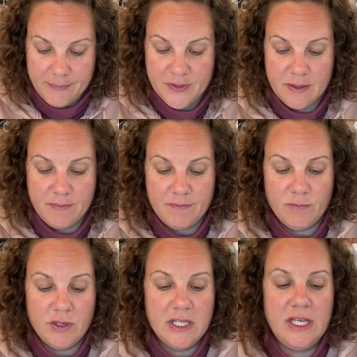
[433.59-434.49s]
Some
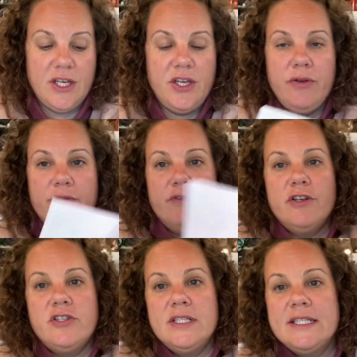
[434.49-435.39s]
really cute
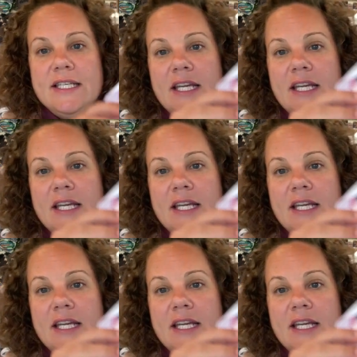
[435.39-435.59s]
versions